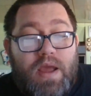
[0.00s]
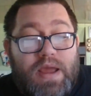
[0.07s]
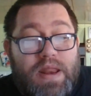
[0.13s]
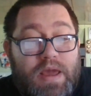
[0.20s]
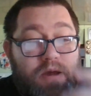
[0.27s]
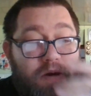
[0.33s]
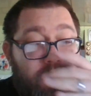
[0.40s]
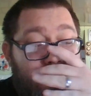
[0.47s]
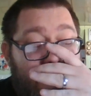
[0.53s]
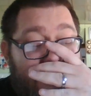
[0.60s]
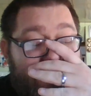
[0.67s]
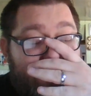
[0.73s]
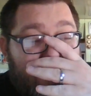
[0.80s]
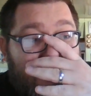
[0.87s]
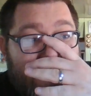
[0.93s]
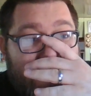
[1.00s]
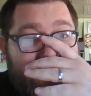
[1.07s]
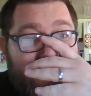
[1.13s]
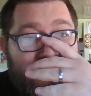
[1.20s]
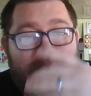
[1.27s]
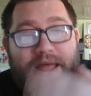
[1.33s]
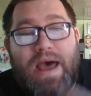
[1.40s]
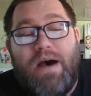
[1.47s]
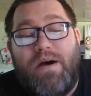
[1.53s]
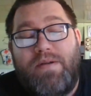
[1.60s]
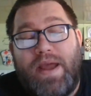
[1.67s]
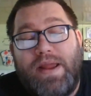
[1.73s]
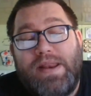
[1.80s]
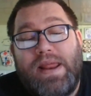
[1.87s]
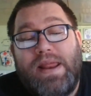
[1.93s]
You know, I've talked about how
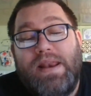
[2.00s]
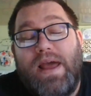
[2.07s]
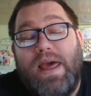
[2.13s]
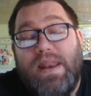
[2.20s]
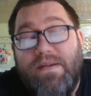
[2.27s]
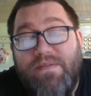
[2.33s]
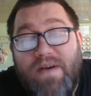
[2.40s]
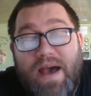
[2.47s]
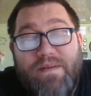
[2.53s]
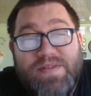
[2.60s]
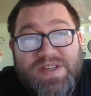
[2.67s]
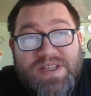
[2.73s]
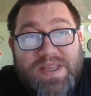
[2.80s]
1995